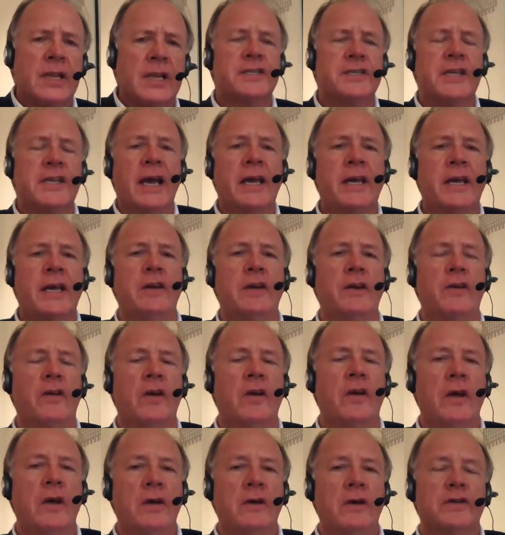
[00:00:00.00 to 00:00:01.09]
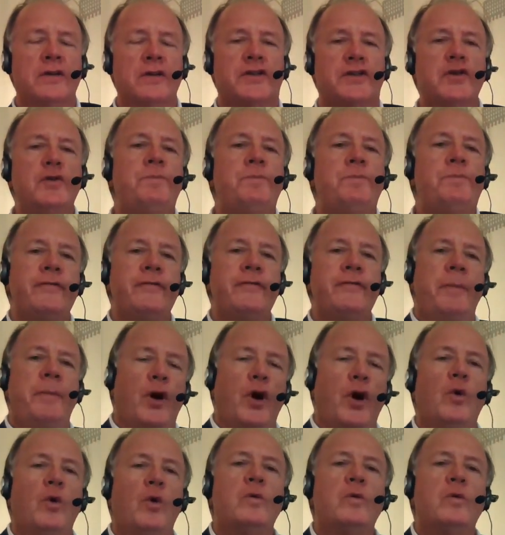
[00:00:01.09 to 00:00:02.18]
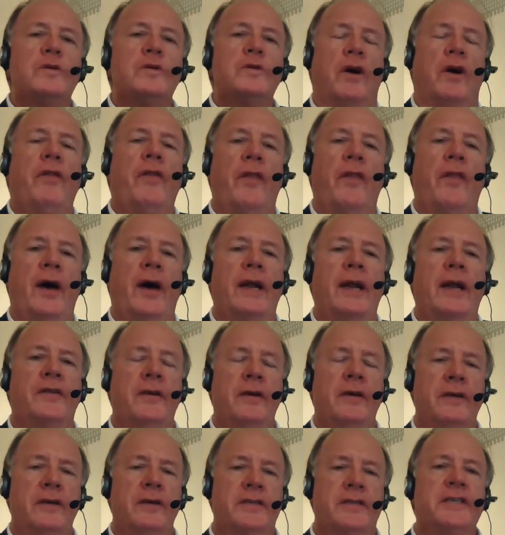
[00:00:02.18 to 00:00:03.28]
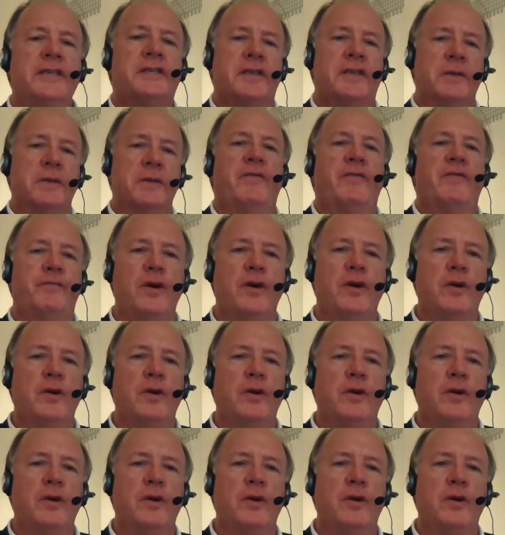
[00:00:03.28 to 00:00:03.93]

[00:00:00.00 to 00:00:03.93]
Second, superimposed on that system of